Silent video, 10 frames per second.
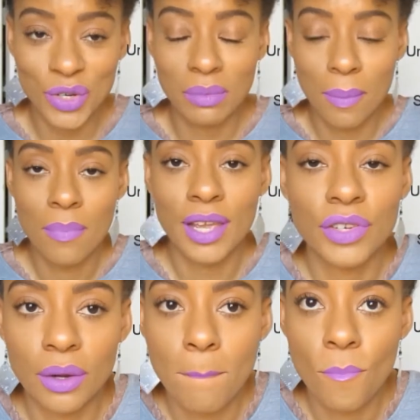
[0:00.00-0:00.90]
pick up.
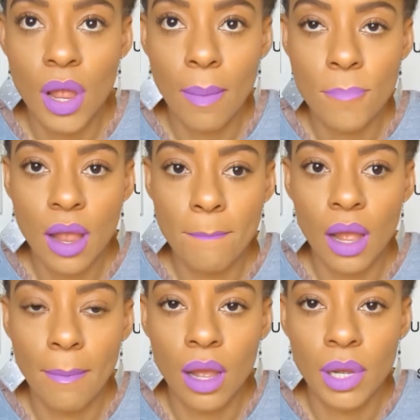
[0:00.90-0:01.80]
It's not
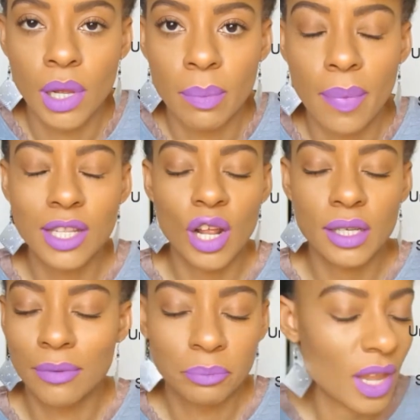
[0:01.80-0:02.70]
uncomfortable. I also
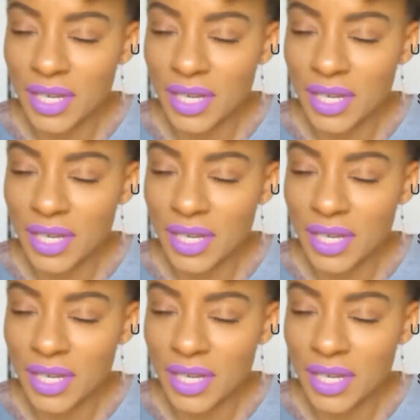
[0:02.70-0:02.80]
like the